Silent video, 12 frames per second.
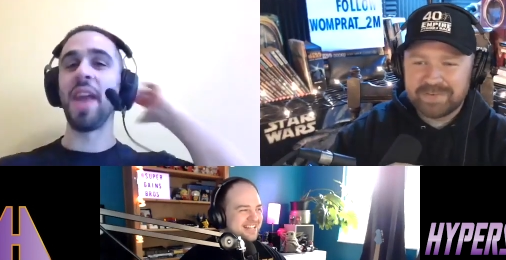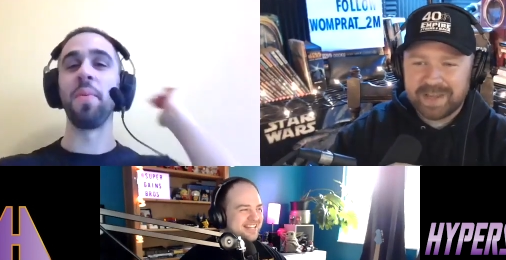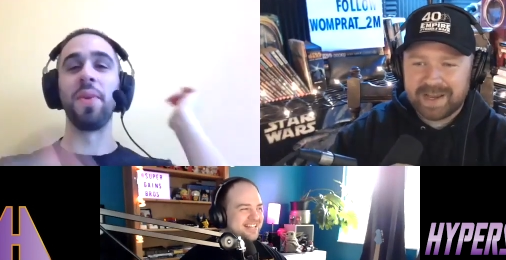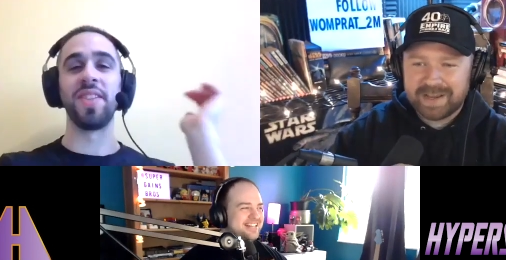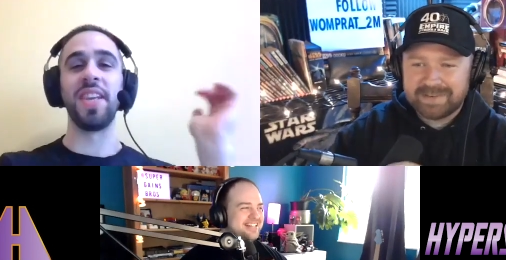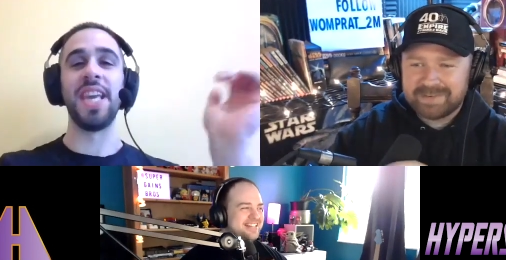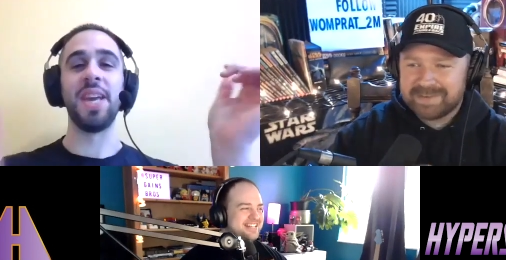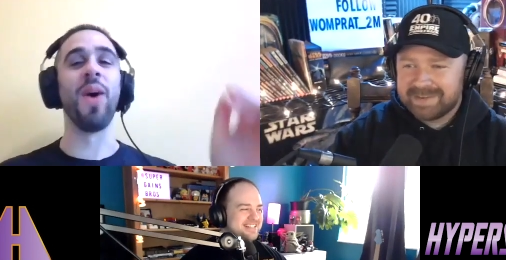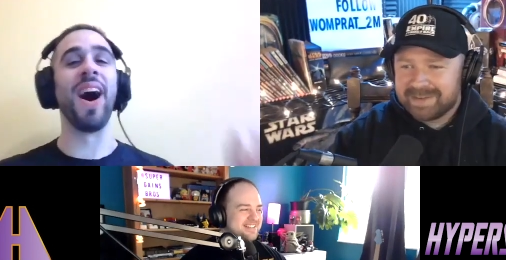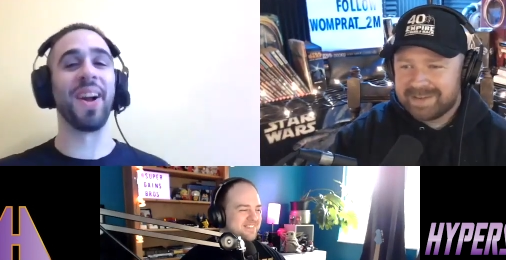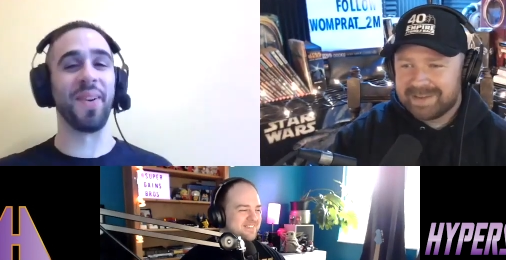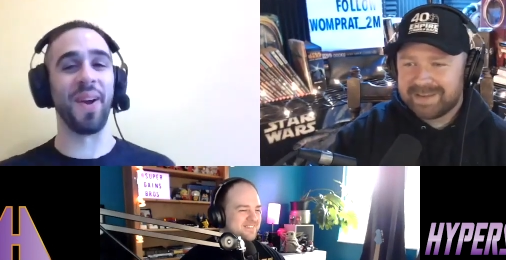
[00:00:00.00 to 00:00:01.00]
Speaker 1: again with the
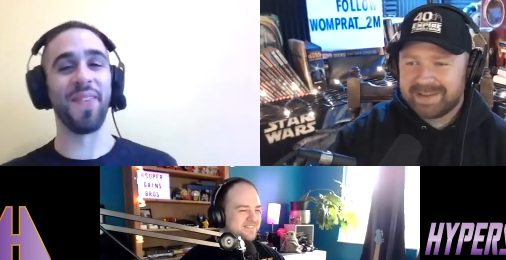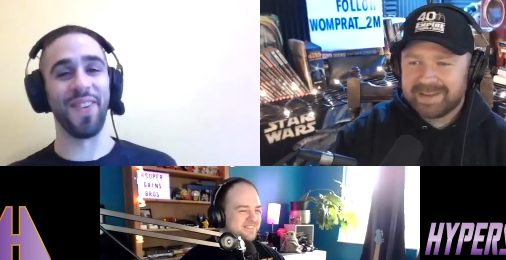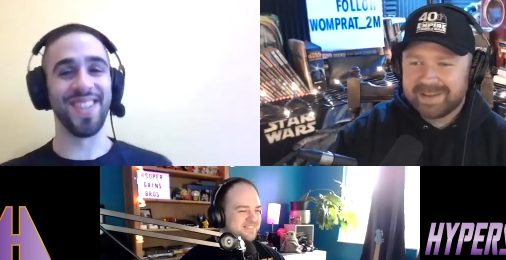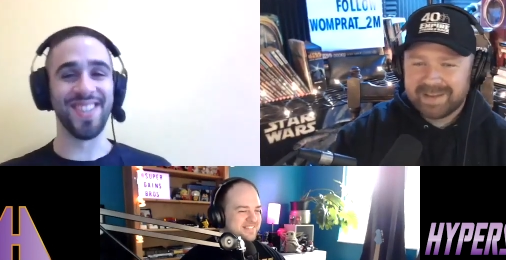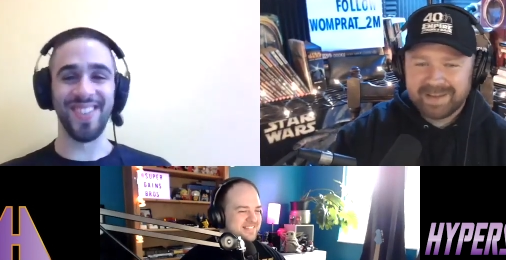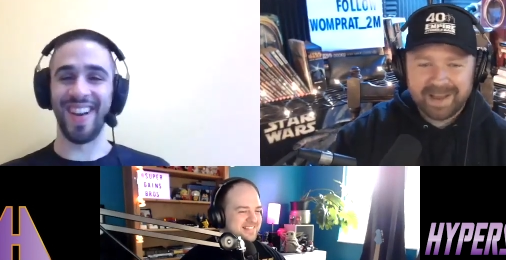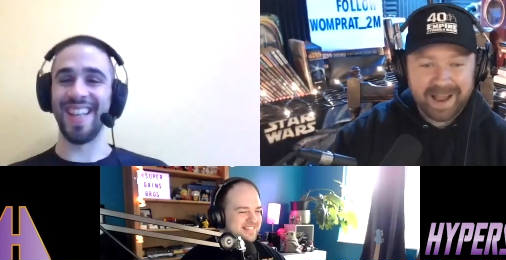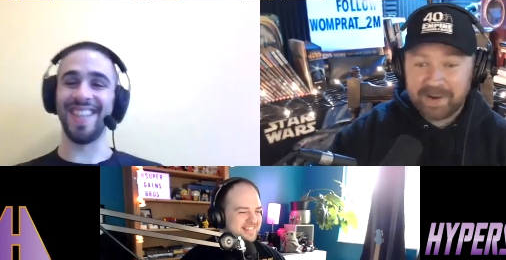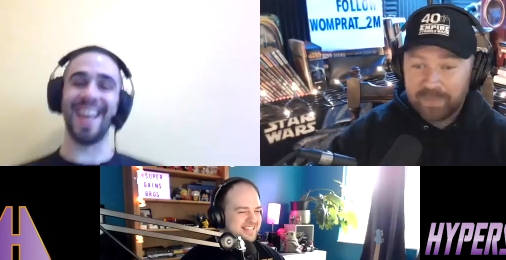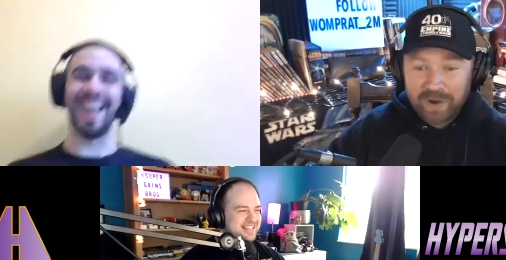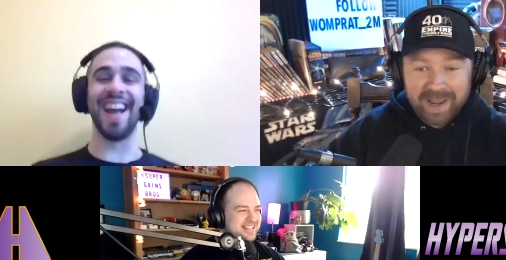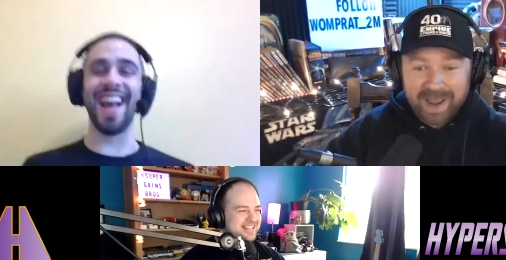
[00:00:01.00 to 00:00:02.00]
Ewok reference right
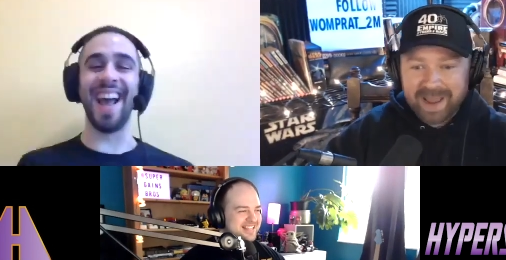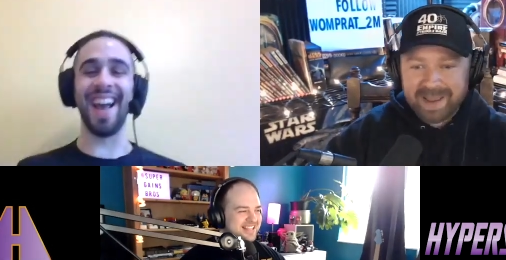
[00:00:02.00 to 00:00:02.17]
there. Right?